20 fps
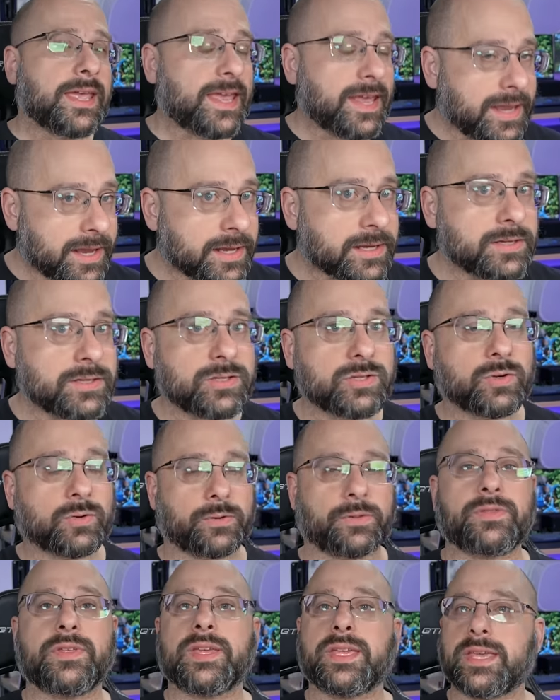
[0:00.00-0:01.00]
and
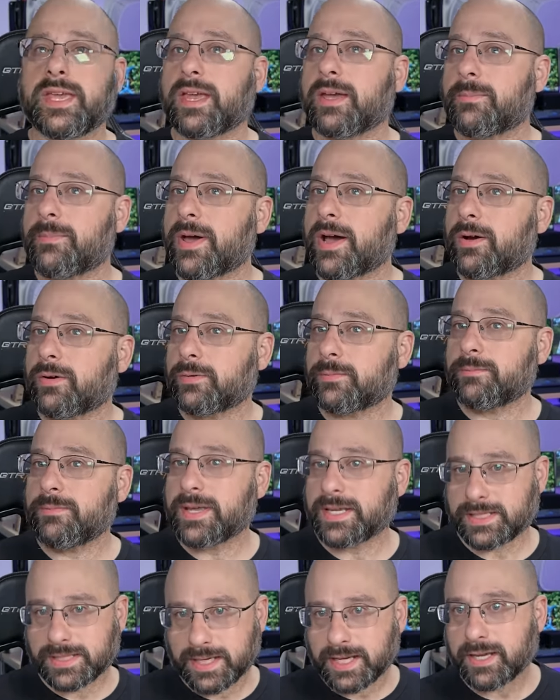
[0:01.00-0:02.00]
you're thinking about
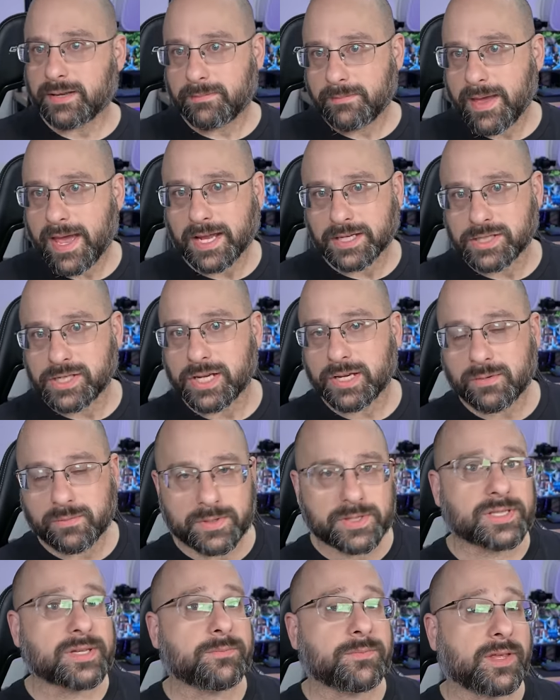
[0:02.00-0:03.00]
mixing and matching
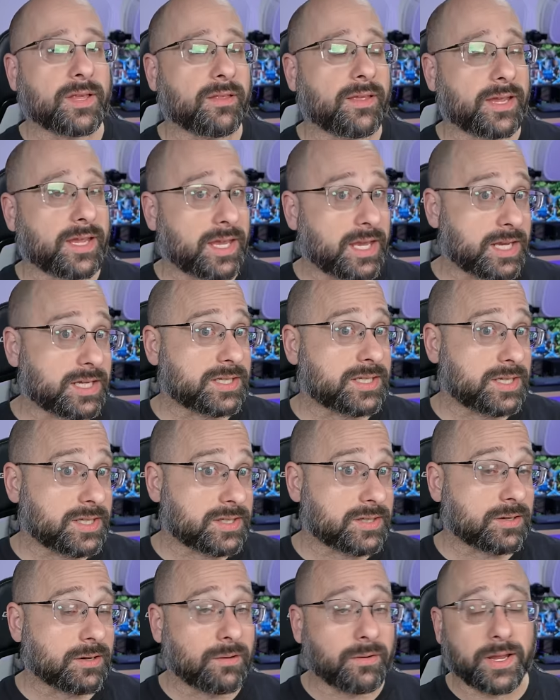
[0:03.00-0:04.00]
with something like
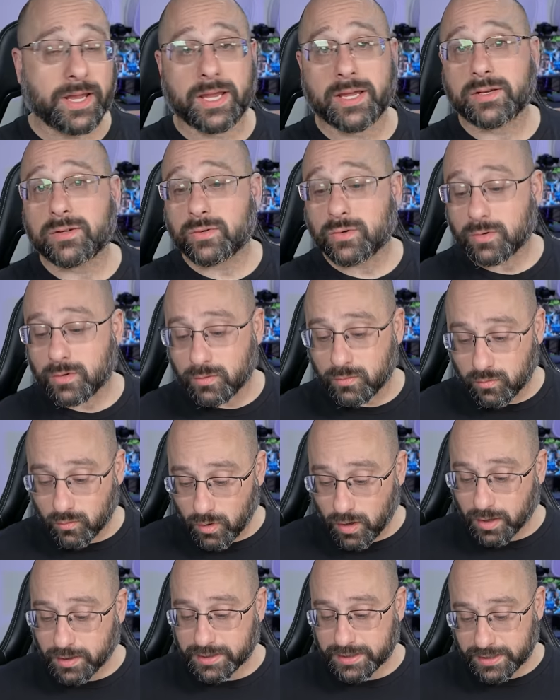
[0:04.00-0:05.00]
HDZero and or
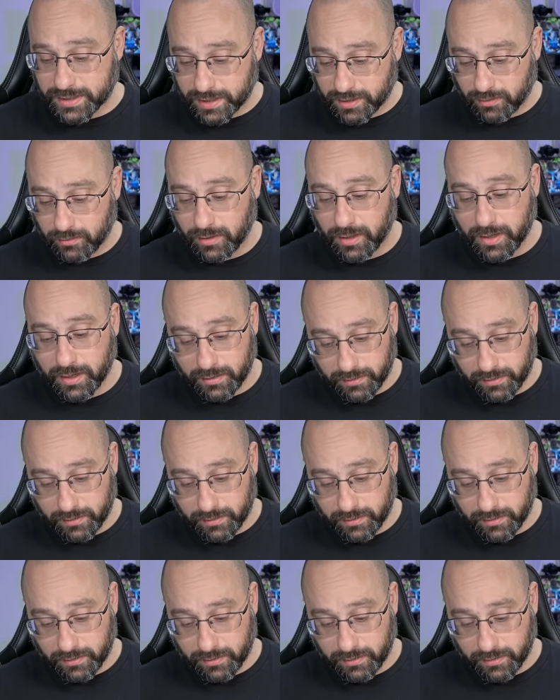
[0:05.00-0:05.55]
Walksnail,